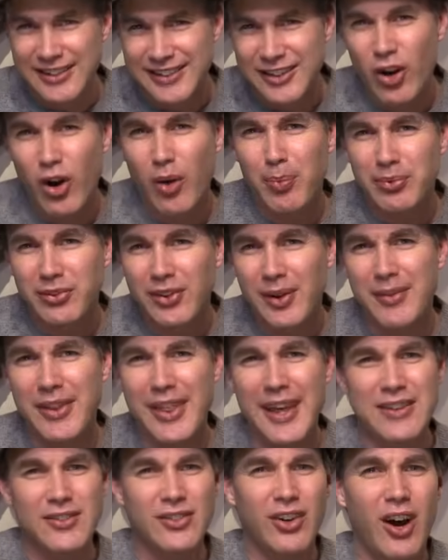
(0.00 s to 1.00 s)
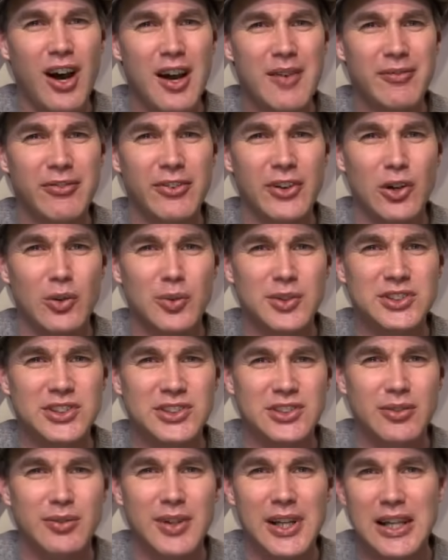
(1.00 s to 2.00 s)
cop some of that time feel, which
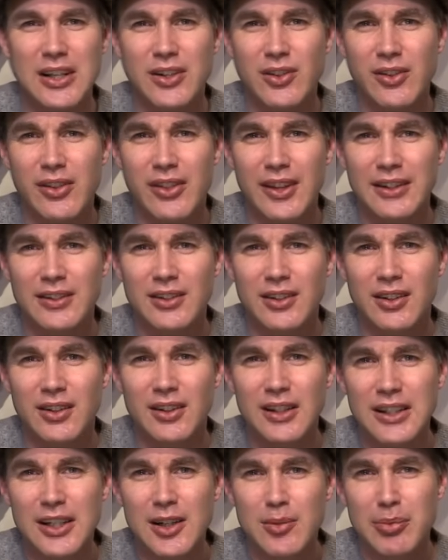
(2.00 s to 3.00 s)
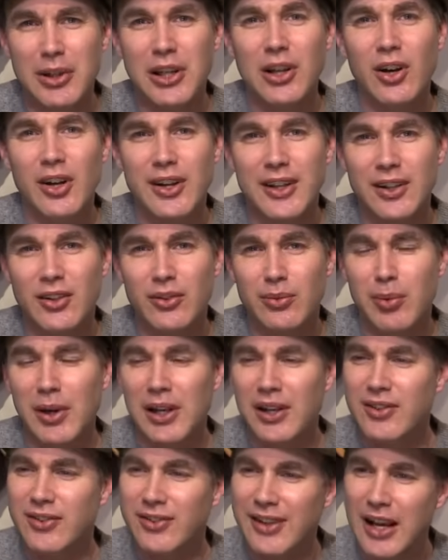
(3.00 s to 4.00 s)
is a really good thing to be learning, as
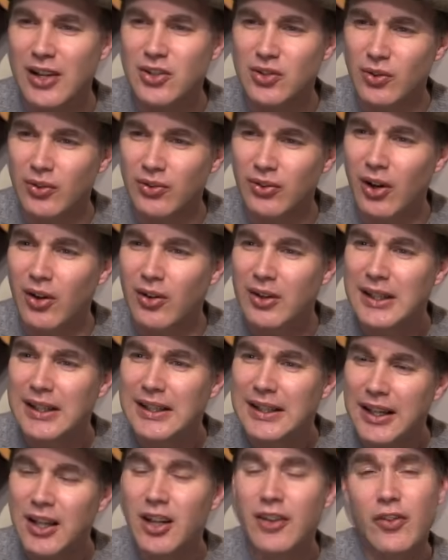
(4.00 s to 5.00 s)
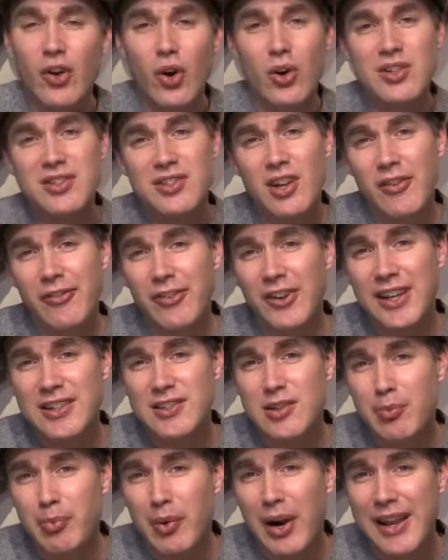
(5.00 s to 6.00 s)
well as the actual song. And of course, don't forget
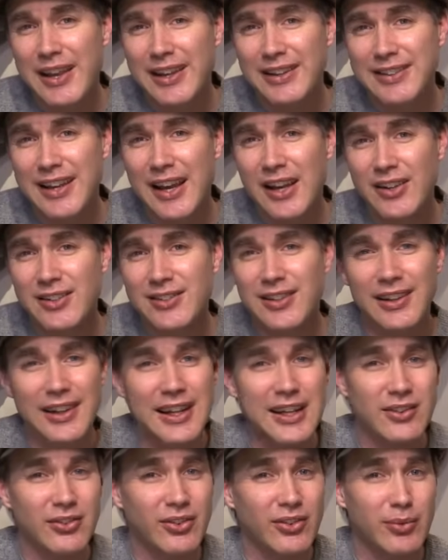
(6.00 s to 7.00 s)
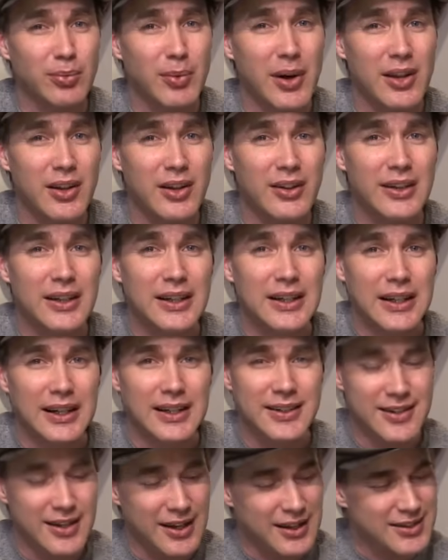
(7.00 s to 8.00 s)
to break it down into licks as well,
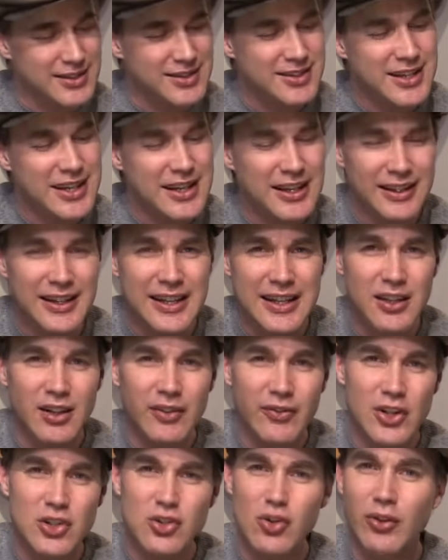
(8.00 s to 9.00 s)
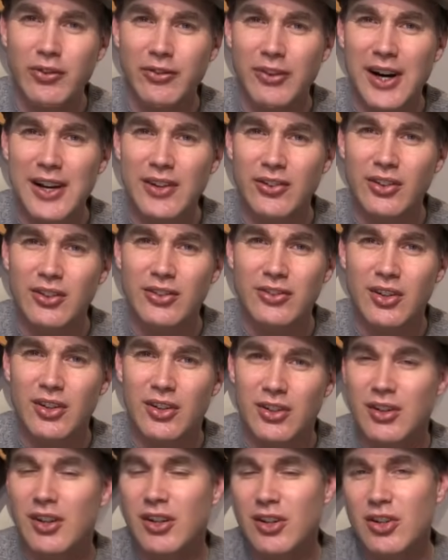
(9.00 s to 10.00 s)
and steal the individual phrases
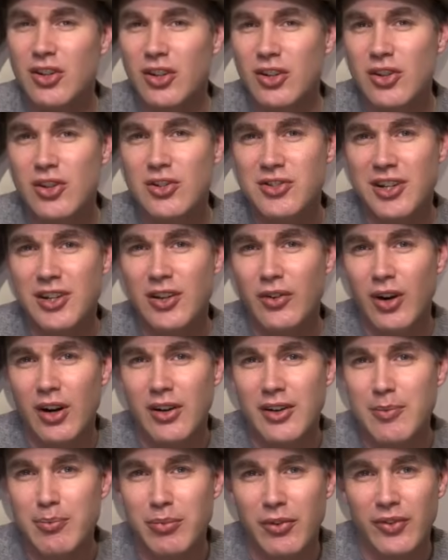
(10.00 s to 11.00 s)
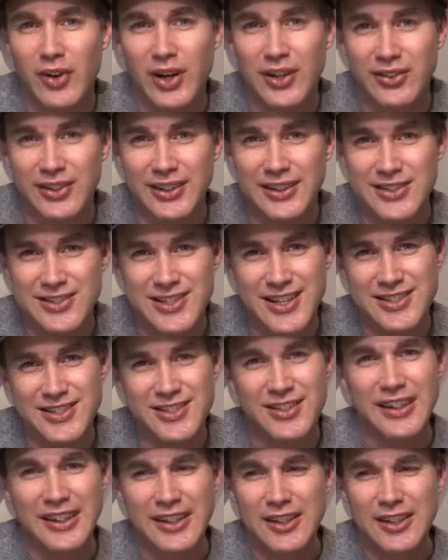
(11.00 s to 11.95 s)
that you can use in your own improvising, because that's